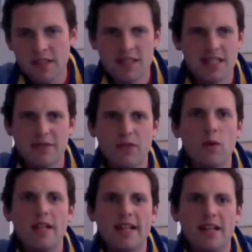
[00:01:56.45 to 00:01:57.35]
He's like
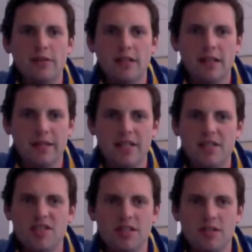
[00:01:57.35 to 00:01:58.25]
40 now. I mean,
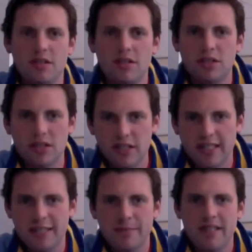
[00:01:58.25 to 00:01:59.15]
he's still
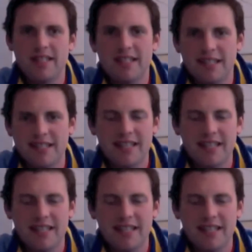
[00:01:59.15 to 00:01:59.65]
good, but he hit